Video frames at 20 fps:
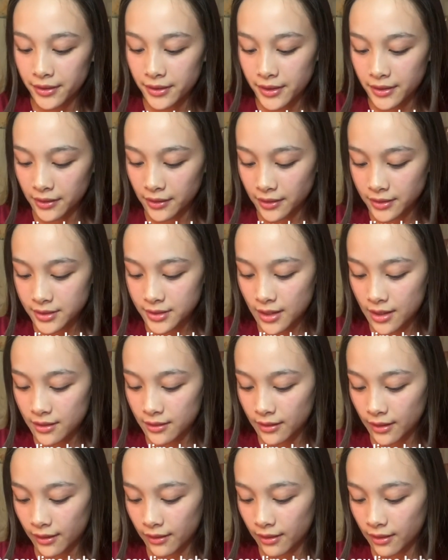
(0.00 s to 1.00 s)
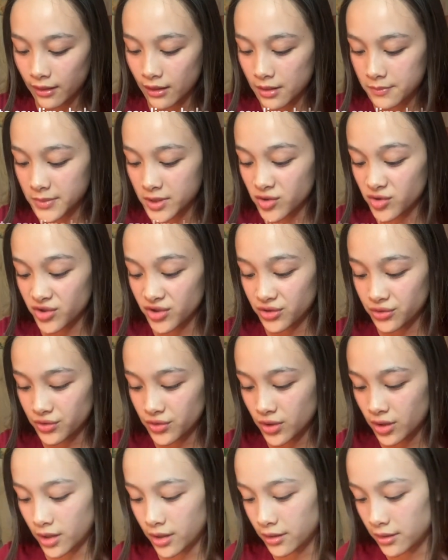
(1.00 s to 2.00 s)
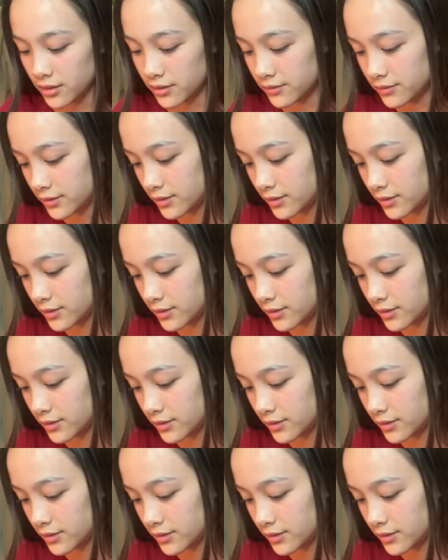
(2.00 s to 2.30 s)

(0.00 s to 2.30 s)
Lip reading: It looks kind of like lemon juice, kind of.